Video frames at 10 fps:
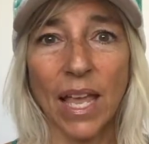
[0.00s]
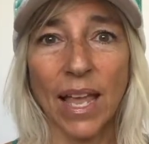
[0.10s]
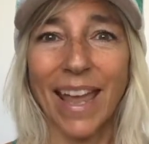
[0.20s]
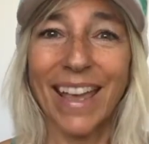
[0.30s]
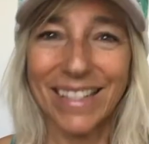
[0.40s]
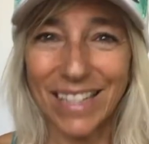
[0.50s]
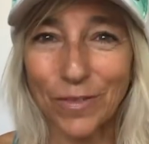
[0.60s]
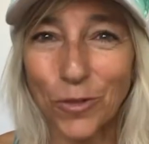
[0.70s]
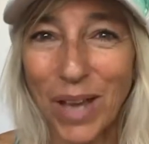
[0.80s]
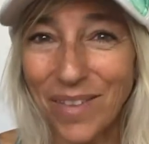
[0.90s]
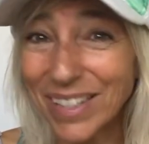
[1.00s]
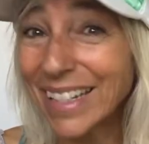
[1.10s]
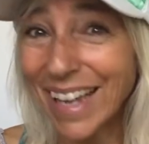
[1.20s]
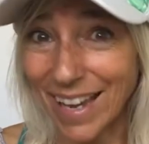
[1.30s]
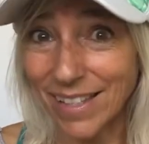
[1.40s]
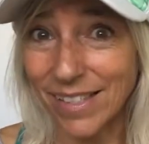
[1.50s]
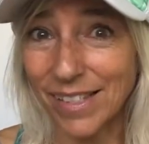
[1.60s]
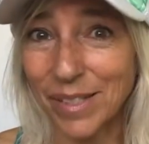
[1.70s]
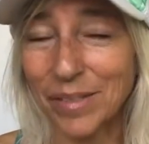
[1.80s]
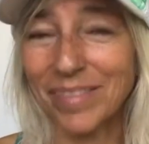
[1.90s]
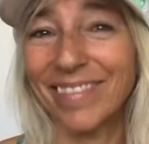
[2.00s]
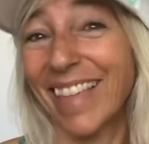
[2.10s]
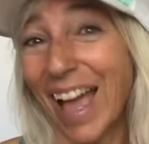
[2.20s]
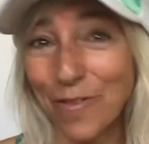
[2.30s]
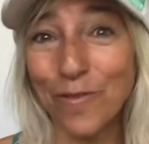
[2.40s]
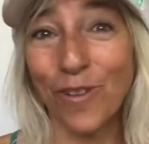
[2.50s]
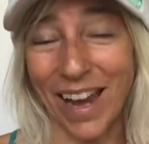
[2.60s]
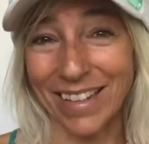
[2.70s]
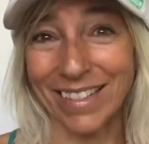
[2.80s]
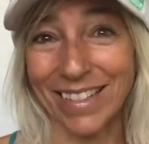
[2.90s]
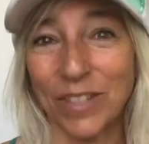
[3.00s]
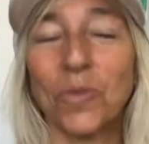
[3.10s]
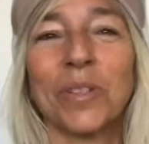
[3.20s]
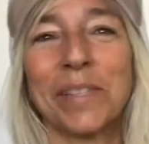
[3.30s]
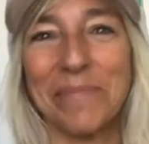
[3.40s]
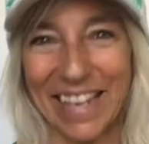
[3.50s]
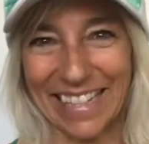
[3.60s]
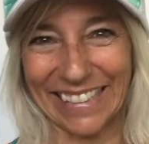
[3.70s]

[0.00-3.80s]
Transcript: And if you haven't guessed, that friend was me.